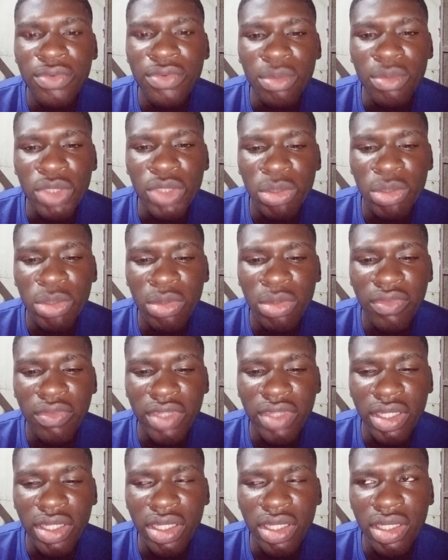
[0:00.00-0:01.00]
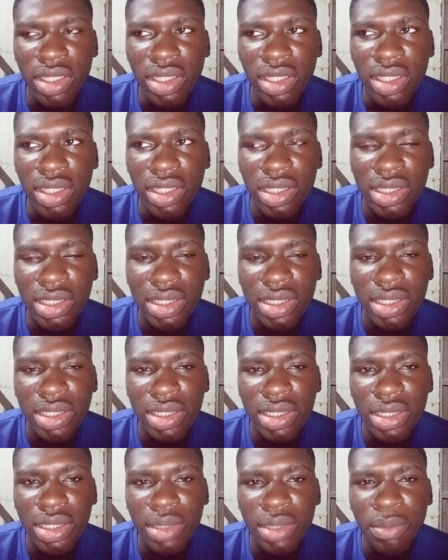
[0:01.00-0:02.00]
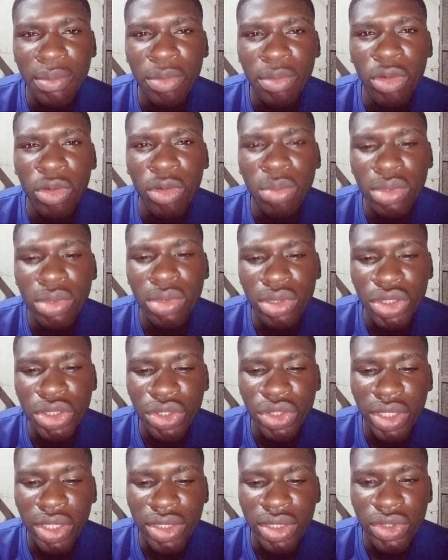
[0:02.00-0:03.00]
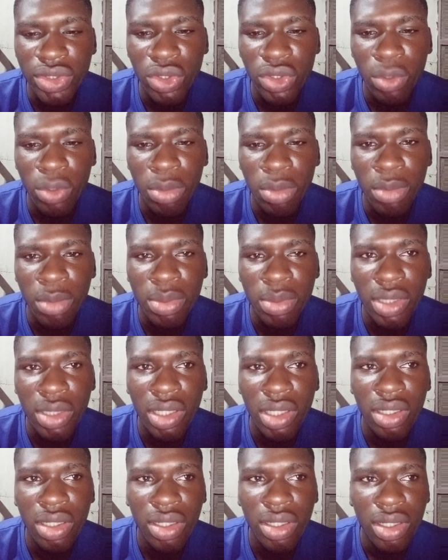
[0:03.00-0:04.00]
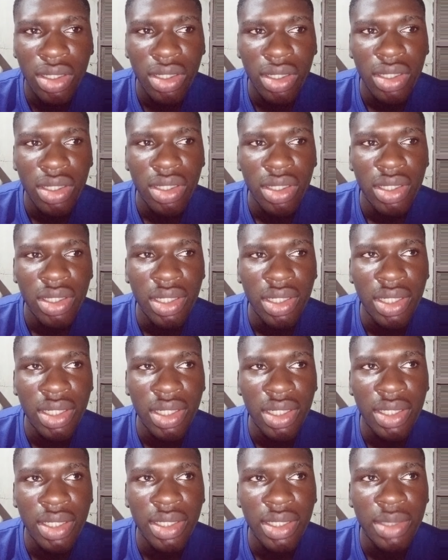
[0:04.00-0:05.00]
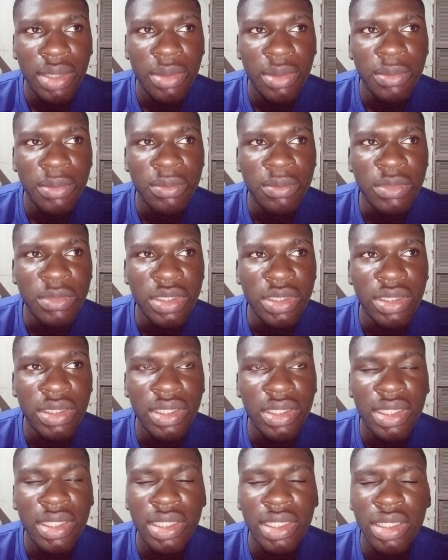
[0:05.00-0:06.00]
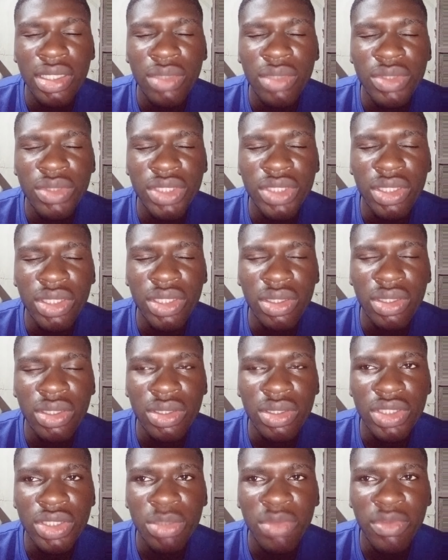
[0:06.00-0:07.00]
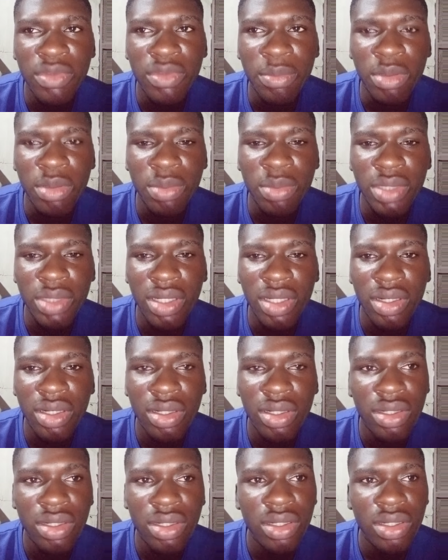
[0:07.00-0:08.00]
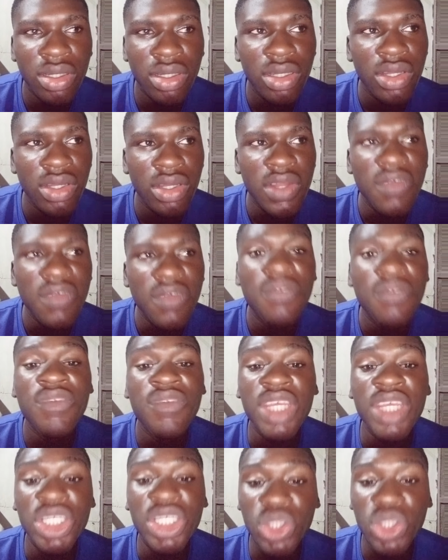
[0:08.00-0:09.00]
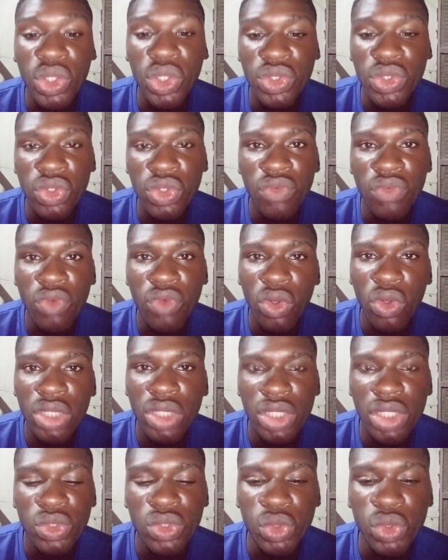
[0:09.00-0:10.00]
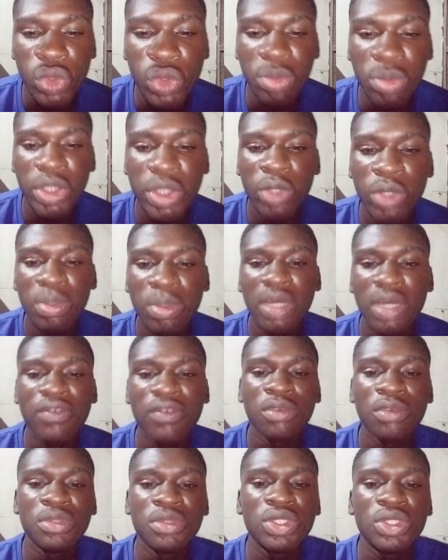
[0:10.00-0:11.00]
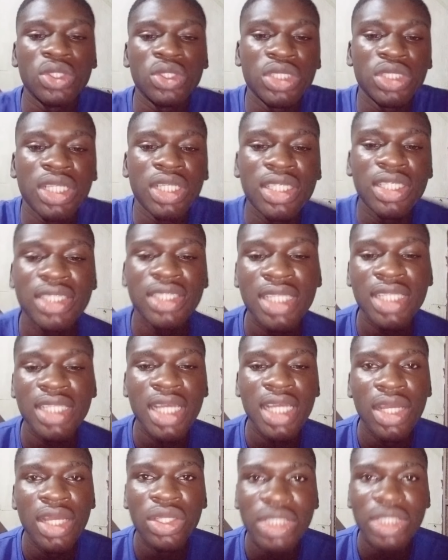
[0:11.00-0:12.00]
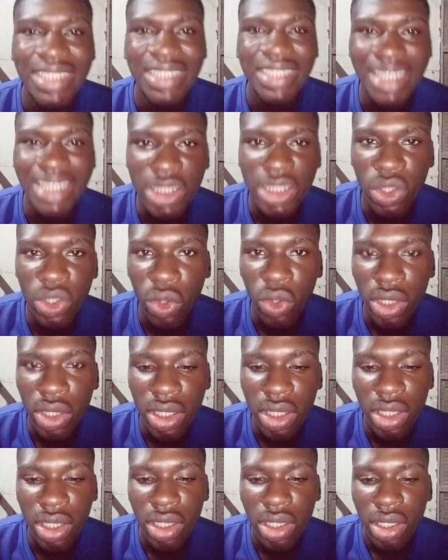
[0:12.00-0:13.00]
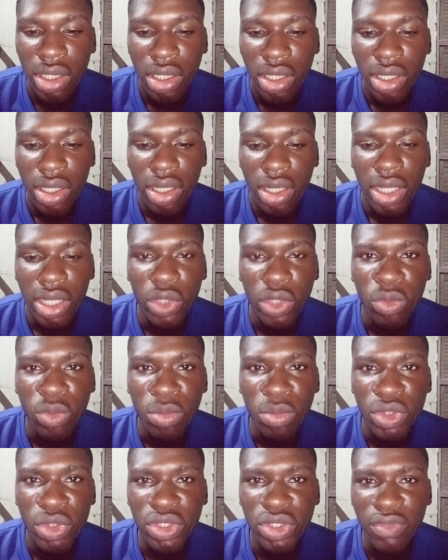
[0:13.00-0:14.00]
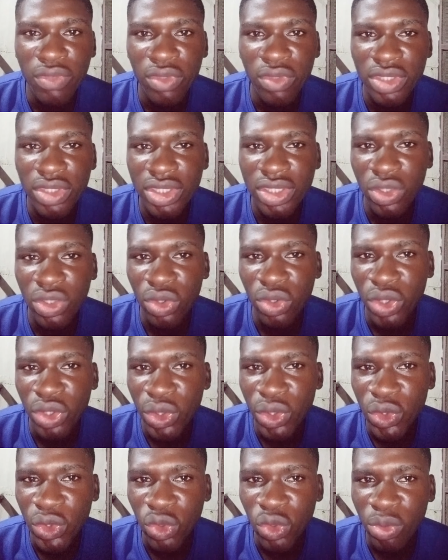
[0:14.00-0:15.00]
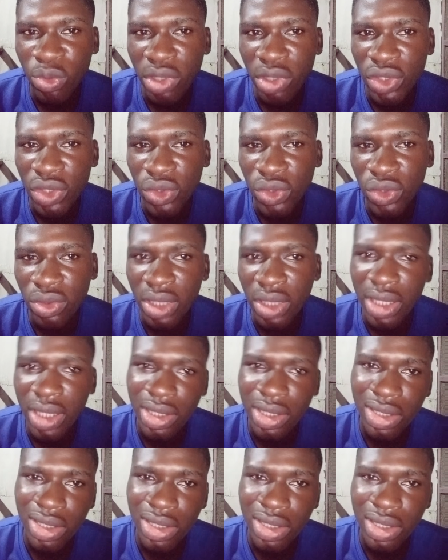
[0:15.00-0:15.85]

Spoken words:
some of the popular trends or popular what's it called? Some of the popular features of other social media platforms such as TikTok. I know most of us on YouTube we also like